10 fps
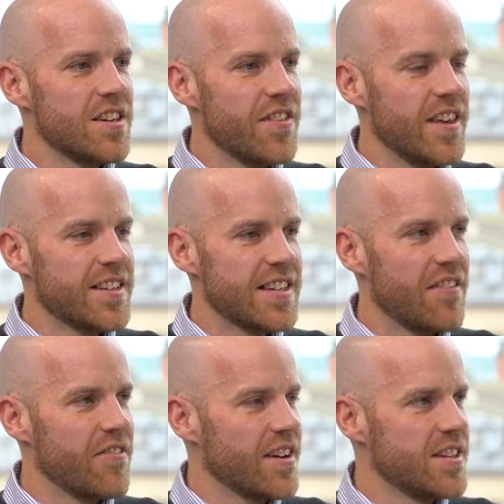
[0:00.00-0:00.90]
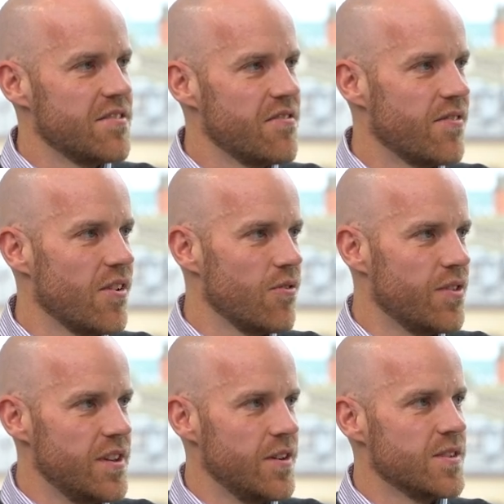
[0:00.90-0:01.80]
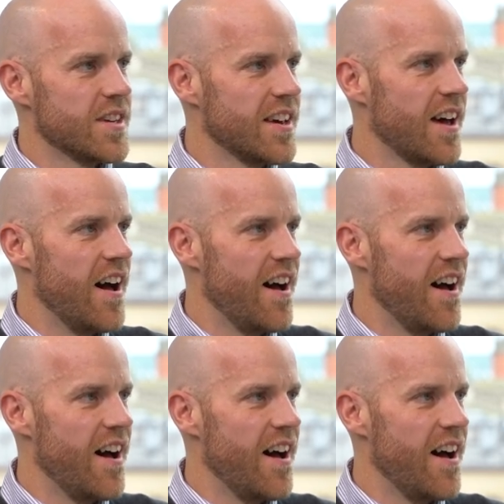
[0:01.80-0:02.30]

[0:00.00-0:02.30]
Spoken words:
of the attack vectors involve the user,